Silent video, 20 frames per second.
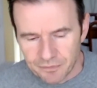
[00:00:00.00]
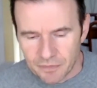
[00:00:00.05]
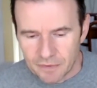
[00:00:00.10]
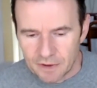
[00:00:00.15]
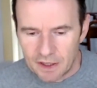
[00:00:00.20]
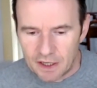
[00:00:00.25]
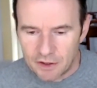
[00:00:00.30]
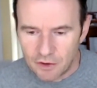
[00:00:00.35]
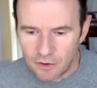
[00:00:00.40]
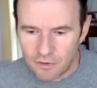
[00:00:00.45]

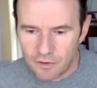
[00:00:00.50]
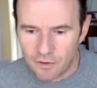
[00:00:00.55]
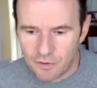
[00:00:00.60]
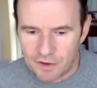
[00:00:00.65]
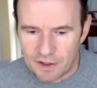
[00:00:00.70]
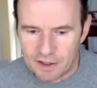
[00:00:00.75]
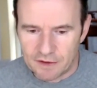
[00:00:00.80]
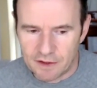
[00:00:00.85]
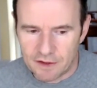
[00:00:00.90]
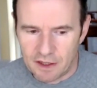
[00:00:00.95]
Another
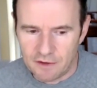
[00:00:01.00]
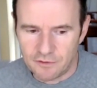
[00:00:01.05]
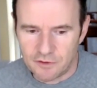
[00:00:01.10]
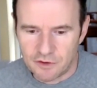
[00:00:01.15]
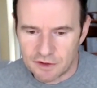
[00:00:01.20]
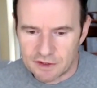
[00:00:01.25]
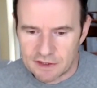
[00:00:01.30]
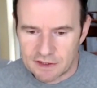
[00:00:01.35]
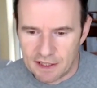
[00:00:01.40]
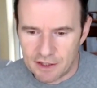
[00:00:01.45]
thing that I've
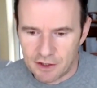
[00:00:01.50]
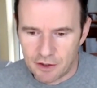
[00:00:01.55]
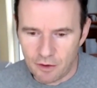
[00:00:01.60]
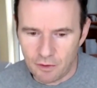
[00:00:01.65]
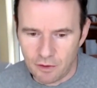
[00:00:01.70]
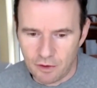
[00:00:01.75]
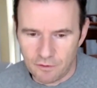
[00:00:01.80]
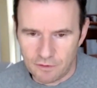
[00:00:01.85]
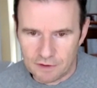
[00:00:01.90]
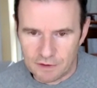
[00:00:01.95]
just let go
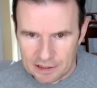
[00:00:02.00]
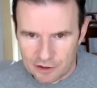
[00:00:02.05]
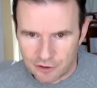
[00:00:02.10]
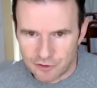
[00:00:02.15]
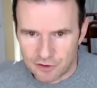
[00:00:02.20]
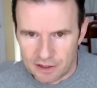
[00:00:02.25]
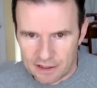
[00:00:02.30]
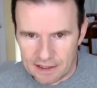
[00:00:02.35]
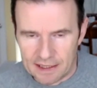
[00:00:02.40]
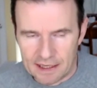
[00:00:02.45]
of
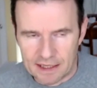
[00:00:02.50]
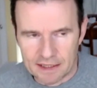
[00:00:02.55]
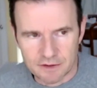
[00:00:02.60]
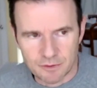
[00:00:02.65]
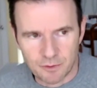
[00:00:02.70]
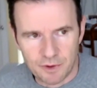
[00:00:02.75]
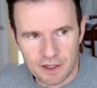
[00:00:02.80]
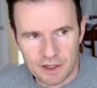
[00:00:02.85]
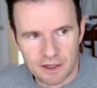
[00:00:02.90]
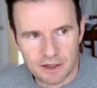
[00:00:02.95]
literally last
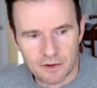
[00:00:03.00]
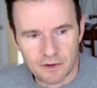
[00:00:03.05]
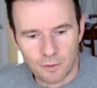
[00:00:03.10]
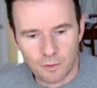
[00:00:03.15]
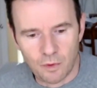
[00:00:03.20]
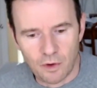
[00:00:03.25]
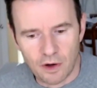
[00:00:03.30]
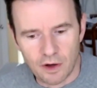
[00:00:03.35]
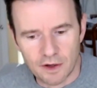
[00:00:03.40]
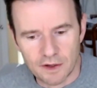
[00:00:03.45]
week
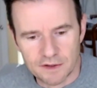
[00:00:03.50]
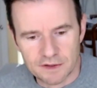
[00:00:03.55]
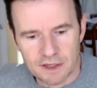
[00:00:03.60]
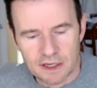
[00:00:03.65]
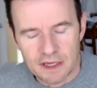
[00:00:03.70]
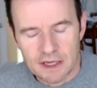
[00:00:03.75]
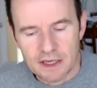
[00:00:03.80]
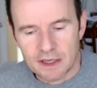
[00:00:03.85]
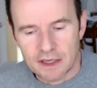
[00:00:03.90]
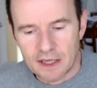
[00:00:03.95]
was,
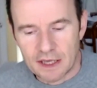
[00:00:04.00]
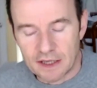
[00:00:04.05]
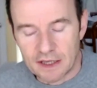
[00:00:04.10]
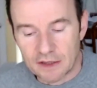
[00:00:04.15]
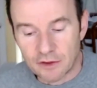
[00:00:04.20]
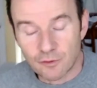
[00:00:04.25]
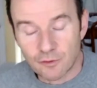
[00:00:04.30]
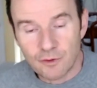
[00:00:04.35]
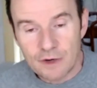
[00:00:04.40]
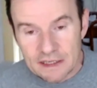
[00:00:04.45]
and
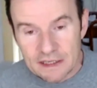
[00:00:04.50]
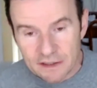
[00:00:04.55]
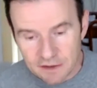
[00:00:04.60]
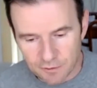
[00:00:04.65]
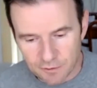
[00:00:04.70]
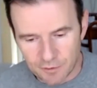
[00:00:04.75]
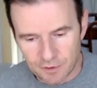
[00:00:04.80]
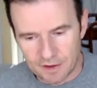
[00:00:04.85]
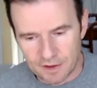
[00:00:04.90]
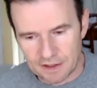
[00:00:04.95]
the reason
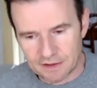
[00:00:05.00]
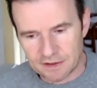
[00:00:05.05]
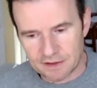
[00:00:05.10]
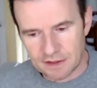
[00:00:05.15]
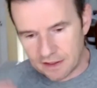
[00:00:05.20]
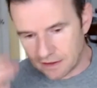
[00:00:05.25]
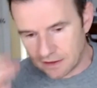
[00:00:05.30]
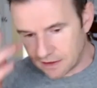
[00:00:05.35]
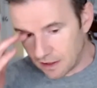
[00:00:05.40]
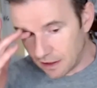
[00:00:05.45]
for this
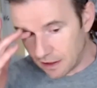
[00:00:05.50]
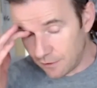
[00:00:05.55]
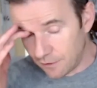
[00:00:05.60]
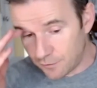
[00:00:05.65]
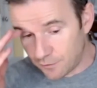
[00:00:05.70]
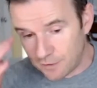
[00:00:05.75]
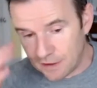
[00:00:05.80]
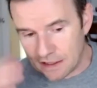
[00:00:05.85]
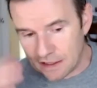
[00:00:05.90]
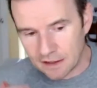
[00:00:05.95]
is that I
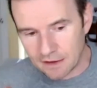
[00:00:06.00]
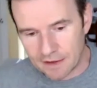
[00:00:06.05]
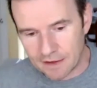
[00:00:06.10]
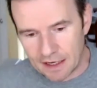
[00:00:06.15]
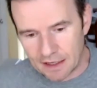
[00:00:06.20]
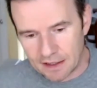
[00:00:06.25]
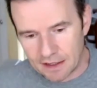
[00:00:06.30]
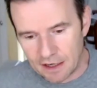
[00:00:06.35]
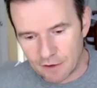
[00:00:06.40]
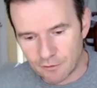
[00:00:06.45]
feel
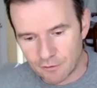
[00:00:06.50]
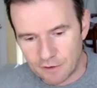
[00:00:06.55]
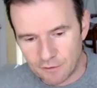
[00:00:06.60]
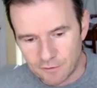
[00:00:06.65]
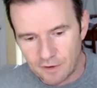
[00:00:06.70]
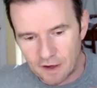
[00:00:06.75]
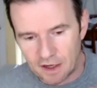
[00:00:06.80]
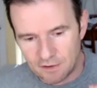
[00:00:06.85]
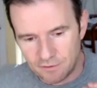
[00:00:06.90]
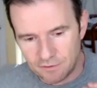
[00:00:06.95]
that every
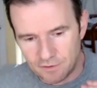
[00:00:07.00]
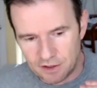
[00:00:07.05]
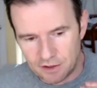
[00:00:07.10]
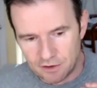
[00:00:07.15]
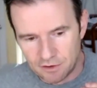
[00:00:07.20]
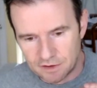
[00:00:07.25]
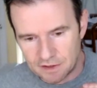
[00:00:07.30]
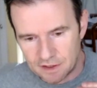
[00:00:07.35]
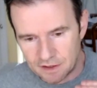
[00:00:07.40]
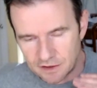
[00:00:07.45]
5
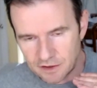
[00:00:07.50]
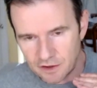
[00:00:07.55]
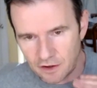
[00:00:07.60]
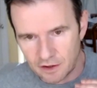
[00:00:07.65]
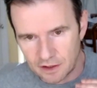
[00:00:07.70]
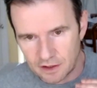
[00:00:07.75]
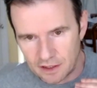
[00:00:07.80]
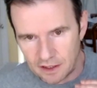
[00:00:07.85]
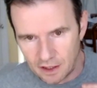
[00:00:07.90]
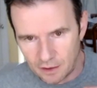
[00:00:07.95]
years,
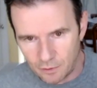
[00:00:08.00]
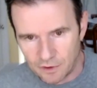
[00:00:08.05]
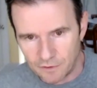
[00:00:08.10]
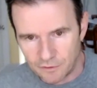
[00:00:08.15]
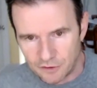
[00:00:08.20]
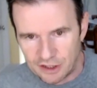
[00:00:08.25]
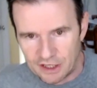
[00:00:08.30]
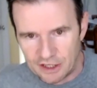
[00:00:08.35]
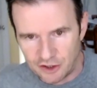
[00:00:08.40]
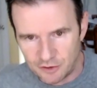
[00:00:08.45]
historically, I would have
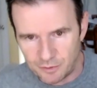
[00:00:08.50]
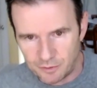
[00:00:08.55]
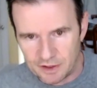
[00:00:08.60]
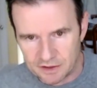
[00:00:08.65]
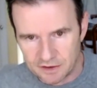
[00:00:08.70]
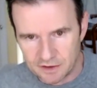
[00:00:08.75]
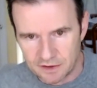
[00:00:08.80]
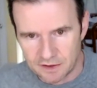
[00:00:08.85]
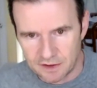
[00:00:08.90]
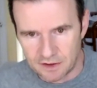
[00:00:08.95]
changed
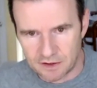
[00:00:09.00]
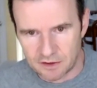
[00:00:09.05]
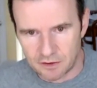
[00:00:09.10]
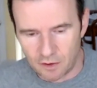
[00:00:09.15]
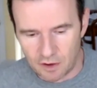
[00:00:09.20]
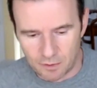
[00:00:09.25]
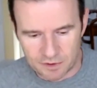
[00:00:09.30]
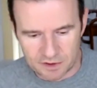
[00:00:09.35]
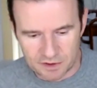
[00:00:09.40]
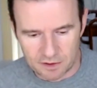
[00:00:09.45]
businesses. So
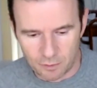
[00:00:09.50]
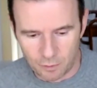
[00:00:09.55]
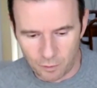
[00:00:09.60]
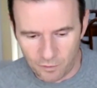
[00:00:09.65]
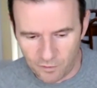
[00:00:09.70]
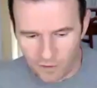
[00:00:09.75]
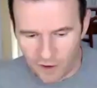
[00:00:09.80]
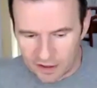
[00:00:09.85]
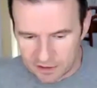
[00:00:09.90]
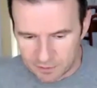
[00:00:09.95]
I was in the
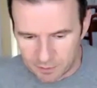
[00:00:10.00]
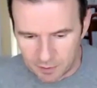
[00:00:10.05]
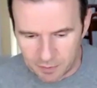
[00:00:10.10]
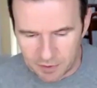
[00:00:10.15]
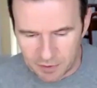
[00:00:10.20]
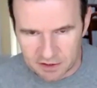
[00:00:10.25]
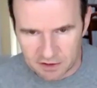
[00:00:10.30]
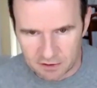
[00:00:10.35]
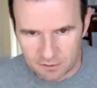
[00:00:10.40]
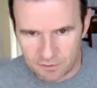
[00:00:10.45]
vitamin
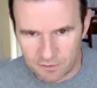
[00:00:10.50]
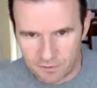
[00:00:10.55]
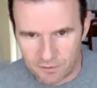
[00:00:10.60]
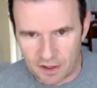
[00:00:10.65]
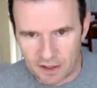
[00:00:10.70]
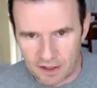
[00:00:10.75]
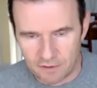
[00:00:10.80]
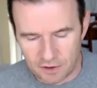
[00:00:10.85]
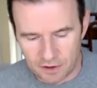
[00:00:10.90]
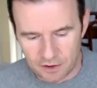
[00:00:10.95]
business for
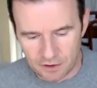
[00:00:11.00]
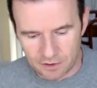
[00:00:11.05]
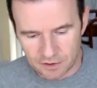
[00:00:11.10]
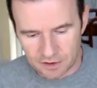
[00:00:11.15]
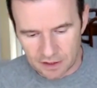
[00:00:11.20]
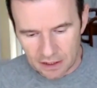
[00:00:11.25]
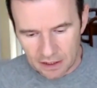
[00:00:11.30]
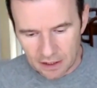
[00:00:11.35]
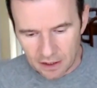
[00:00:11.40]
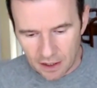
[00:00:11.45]
5 years.
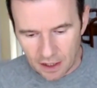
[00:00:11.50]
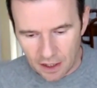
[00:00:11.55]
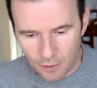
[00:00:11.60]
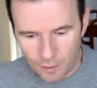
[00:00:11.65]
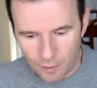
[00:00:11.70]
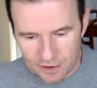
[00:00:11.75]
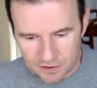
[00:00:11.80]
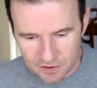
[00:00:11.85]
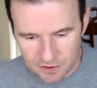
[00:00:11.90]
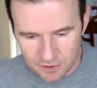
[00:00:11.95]
I
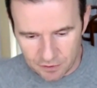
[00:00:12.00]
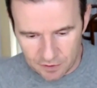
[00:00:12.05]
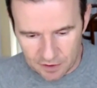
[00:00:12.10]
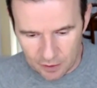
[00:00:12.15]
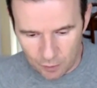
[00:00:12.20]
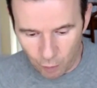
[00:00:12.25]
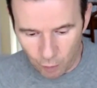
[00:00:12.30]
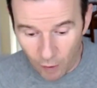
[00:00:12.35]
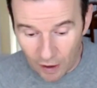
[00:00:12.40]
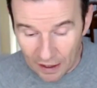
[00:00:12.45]
went to the
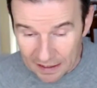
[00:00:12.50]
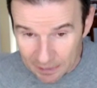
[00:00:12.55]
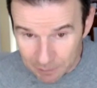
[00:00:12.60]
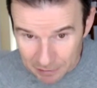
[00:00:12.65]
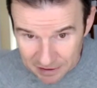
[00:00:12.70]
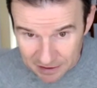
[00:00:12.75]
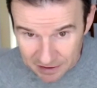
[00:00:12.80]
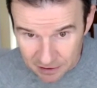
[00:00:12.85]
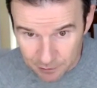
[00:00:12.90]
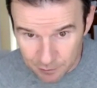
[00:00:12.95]
wine
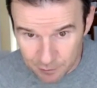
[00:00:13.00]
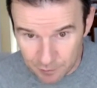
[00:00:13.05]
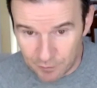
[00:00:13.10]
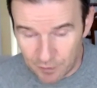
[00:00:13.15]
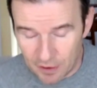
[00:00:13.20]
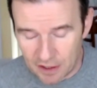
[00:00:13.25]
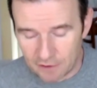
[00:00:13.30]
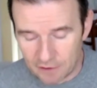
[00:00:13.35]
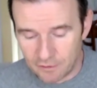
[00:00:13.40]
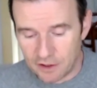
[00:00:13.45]
business for
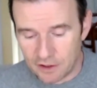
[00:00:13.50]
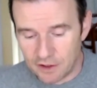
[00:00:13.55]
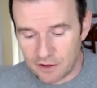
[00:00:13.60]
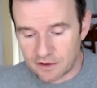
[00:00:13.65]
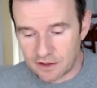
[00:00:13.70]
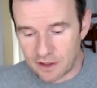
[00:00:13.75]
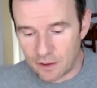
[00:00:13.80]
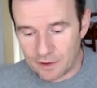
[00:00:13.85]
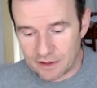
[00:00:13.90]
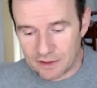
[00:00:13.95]
5 years.
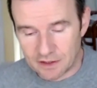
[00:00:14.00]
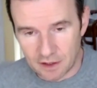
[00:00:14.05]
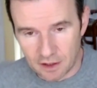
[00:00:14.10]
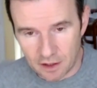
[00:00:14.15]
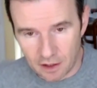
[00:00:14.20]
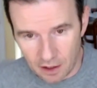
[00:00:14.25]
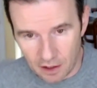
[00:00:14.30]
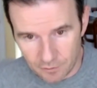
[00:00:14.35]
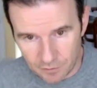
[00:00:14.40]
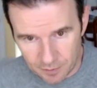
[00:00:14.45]
I went to the
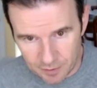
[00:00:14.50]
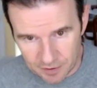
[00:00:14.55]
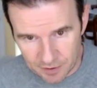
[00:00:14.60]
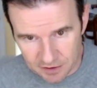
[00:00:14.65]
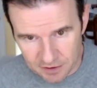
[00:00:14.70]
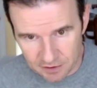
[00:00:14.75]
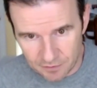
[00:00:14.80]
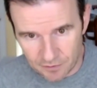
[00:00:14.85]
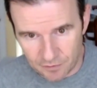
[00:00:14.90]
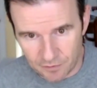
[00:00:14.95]
coffee
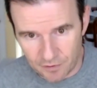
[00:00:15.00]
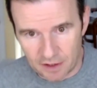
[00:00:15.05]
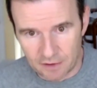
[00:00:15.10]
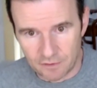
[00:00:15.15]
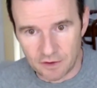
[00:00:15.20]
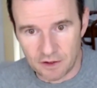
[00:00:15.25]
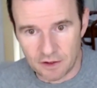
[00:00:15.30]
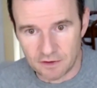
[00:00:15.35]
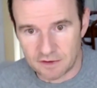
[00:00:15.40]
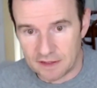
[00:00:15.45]
business for 5
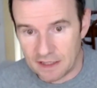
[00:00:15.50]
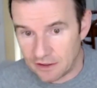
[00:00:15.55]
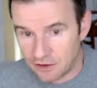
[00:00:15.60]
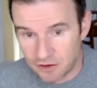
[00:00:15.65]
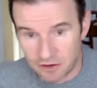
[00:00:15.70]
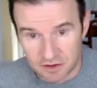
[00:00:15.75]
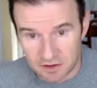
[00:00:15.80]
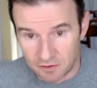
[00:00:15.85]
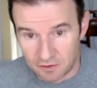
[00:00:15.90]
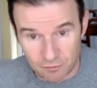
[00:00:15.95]
years. And that's
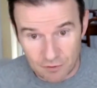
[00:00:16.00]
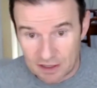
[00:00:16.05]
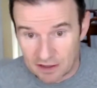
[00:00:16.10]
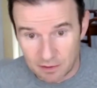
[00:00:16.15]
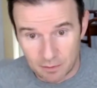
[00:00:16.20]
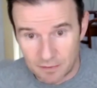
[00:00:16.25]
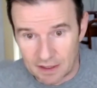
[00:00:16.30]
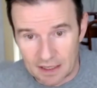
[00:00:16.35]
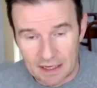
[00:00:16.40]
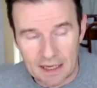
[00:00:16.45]
just a
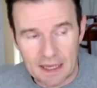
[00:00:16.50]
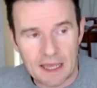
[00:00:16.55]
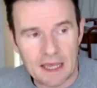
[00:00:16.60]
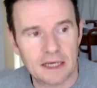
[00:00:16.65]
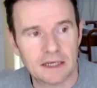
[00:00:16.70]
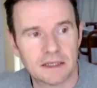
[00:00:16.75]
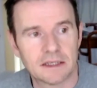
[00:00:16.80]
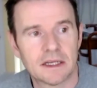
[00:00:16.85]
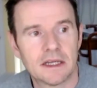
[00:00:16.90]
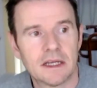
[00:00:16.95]
rhythm that I
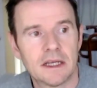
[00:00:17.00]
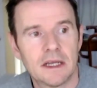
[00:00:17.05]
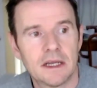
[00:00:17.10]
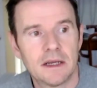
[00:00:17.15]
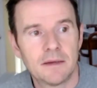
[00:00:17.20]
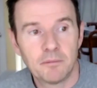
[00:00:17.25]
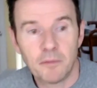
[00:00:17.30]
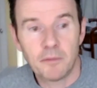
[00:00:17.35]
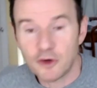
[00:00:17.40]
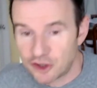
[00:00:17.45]
had,
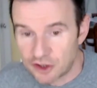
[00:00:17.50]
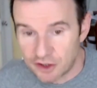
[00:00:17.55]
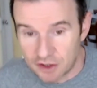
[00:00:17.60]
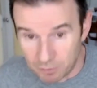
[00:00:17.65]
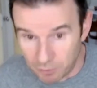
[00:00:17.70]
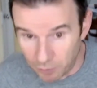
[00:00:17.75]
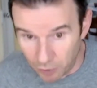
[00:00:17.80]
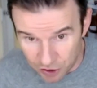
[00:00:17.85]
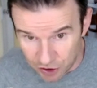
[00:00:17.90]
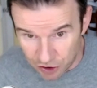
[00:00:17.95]
much to
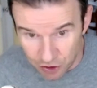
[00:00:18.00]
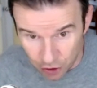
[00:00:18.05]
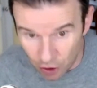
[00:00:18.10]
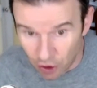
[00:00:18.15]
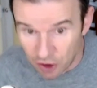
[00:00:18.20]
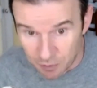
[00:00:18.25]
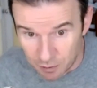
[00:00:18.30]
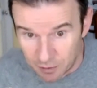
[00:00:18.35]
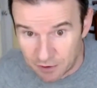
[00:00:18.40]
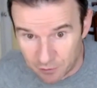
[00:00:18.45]
much
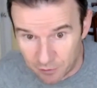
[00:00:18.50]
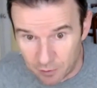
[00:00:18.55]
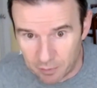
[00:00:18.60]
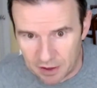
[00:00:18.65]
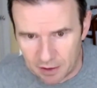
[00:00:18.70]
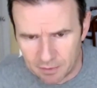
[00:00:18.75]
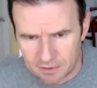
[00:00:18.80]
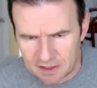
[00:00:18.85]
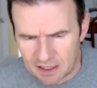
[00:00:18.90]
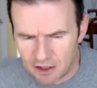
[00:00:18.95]
judgment from
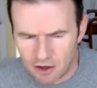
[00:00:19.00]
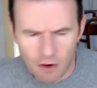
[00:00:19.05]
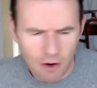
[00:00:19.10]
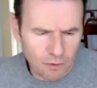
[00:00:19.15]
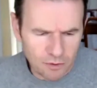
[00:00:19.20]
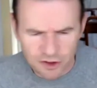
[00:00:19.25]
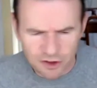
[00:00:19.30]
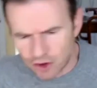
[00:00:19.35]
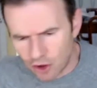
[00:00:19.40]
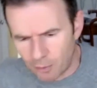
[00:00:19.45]
people. It's like, you're
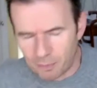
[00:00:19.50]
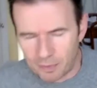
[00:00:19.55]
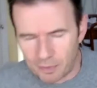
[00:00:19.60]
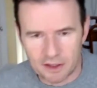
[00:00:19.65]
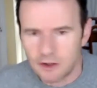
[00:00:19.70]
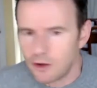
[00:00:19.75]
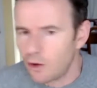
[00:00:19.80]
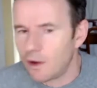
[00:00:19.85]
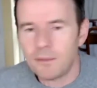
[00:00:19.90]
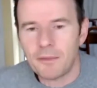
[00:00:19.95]
always
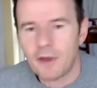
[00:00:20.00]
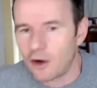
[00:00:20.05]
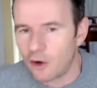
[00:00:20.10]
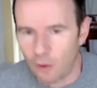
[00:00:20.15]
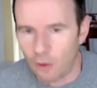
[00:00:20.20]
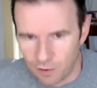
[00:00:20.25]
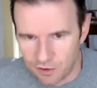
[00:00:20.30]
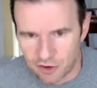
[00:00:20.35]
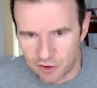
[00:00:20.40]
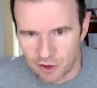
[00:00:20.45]
jumping. No, I'm not
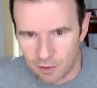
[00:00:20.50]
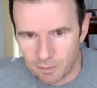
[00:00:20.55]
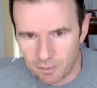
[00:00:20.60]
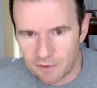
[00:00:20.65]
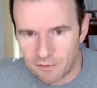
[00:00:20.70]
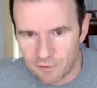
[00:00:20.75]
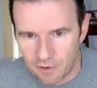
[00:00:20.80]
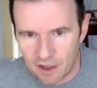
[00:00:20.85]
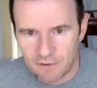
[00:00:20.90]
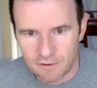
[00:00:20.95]
always jumping.
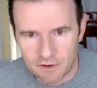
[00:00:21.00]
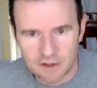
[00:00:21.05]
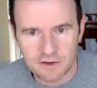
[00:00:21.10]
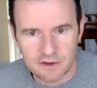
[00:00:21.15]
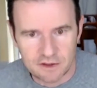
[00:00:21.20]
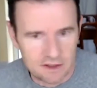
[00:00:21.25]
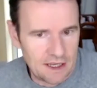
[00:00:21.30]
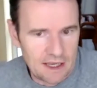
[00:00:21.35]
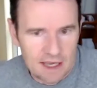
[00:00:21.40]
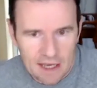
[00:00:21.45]
5 years
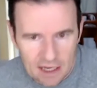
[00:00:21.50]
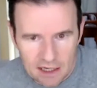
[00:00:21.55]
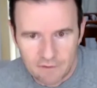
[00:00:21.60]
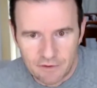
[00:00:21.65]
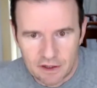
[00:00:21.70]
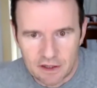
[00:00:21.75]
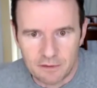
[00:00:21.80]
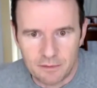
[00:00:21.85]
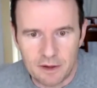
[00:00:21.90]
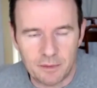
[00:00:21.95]
is a hell of a
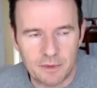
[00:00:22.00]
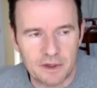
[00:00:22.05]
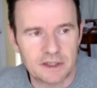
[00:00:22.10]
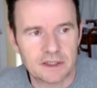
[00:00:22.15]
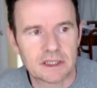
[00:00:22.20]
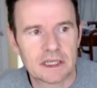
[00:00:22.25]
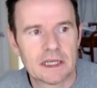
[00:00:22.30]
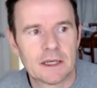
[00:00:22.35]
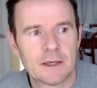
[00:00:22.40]
commitment.